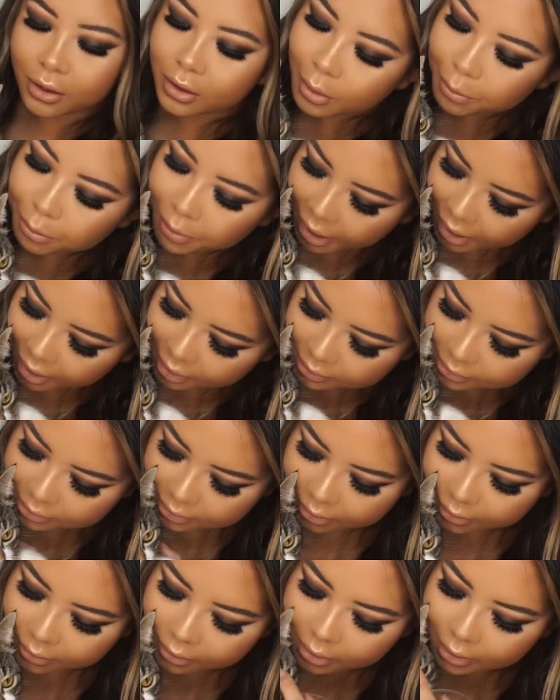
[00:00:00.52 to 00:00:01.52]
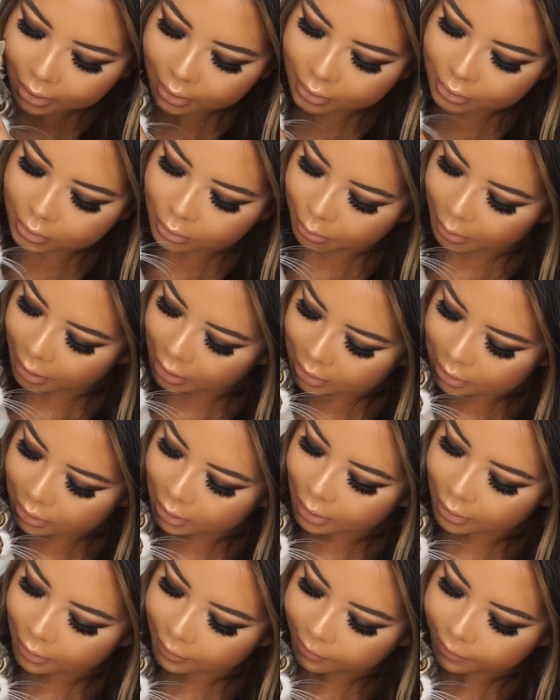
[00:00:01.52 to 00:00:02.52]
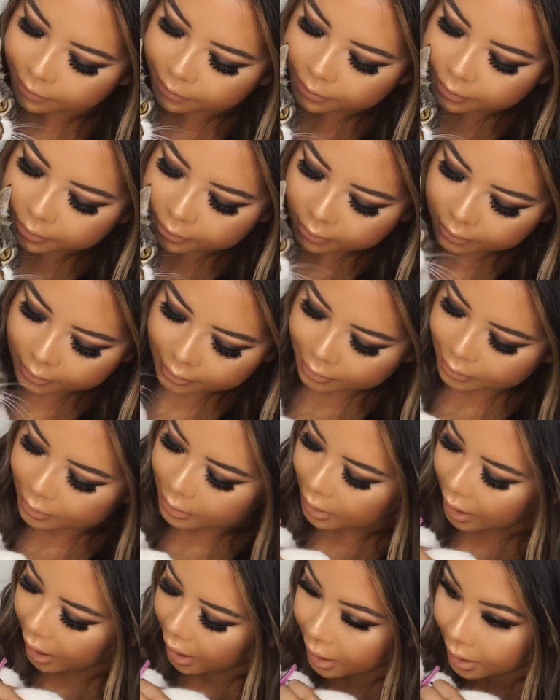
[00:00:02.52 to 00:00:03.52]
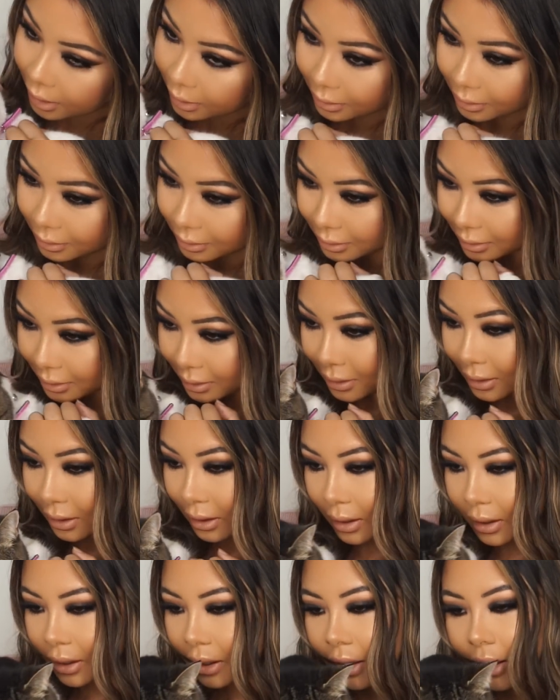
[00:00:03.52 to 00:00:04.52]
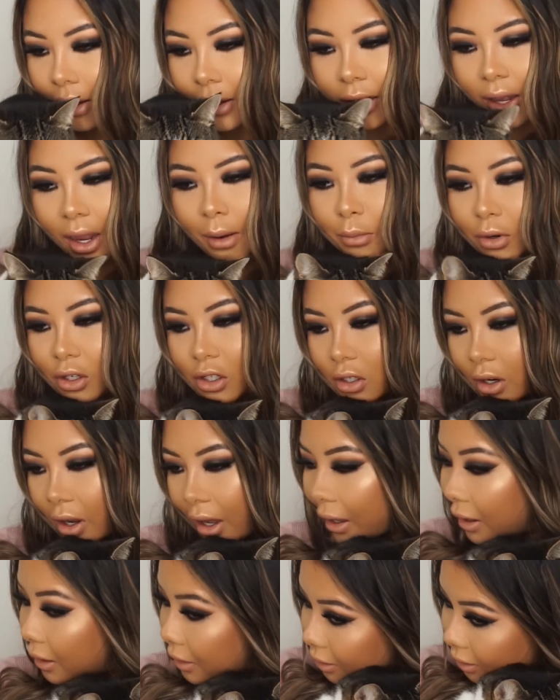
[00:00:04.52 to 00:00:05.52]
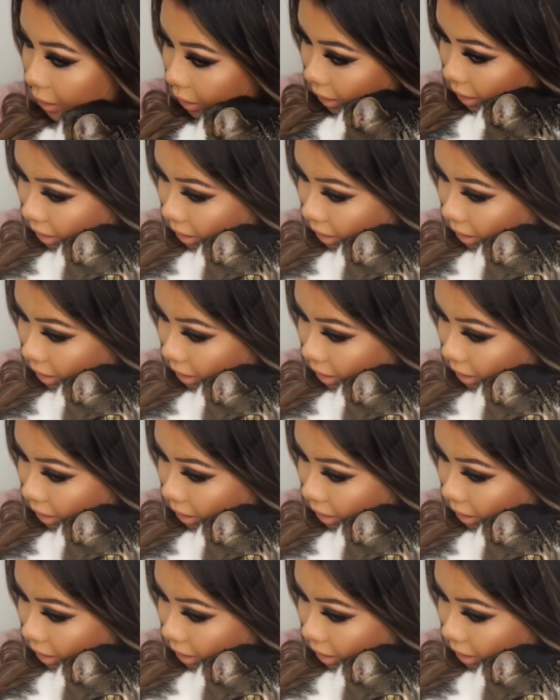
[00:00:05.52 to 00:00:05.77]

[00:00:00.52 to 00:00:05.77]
the best, little munchkin. Okay? You camera shy. Are